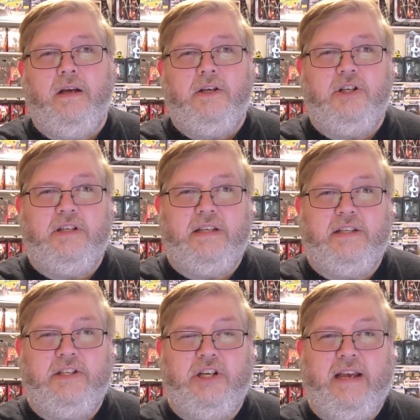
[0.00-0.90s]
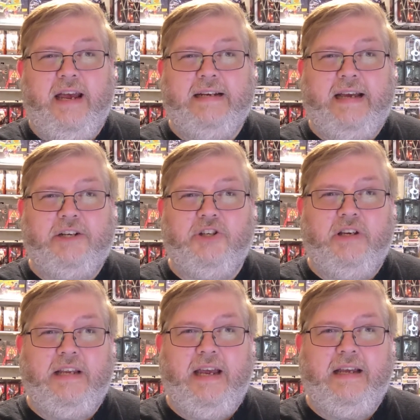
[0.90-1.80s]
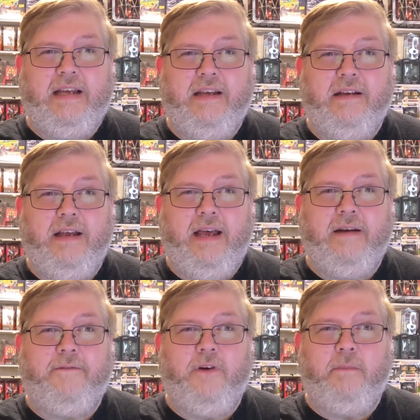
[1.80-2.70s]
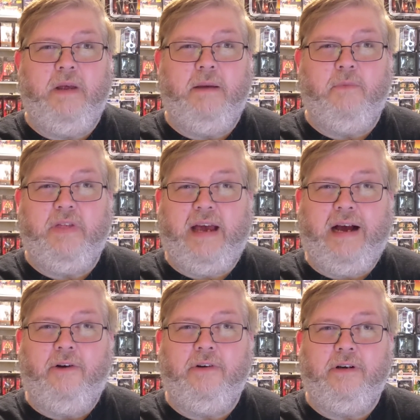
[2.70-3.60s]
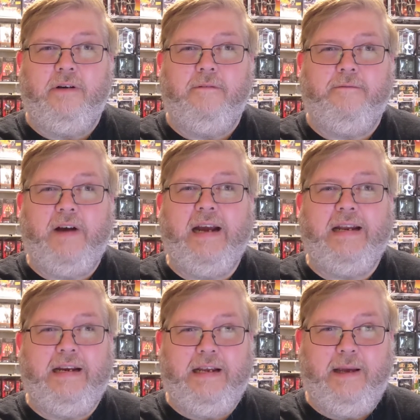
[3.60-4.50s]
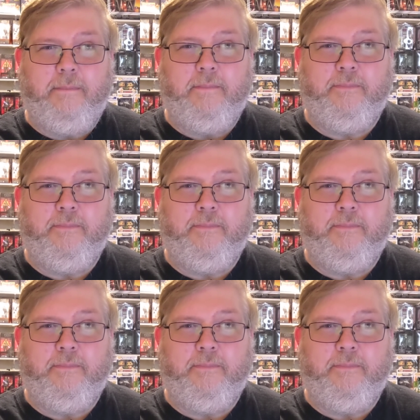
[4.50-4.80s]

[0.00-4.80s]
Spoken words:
She says that she can't actually take it from him without fighting him